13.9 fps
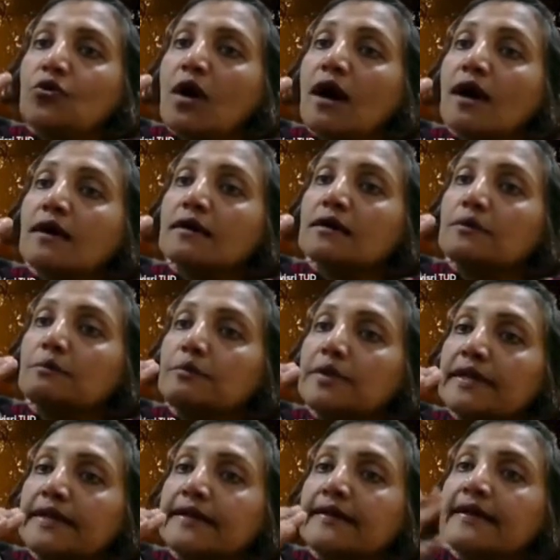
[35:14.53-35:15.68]
are
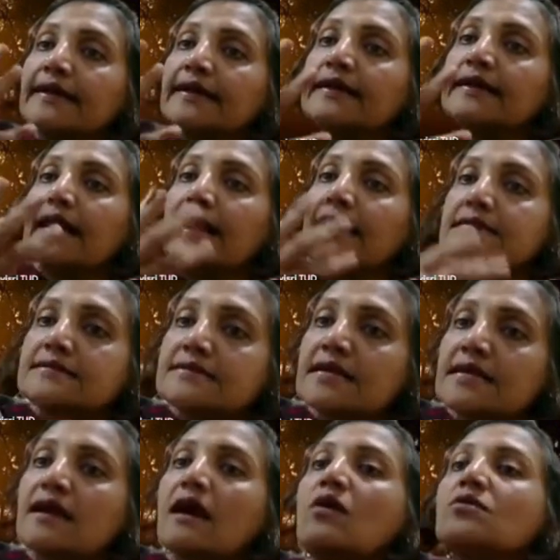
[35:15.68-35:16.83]
completely
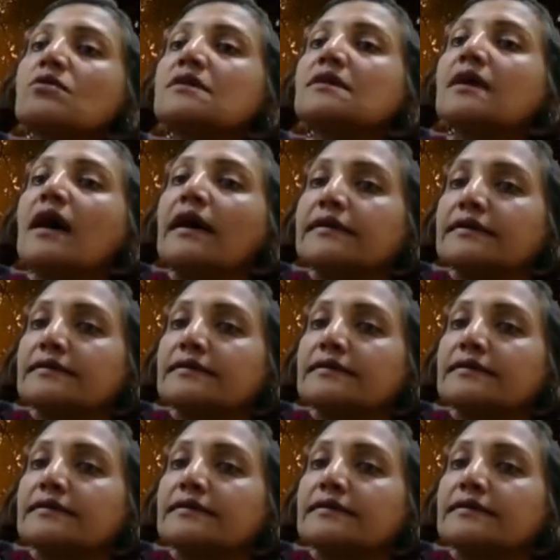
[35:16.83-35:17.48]
cleansing out the gut.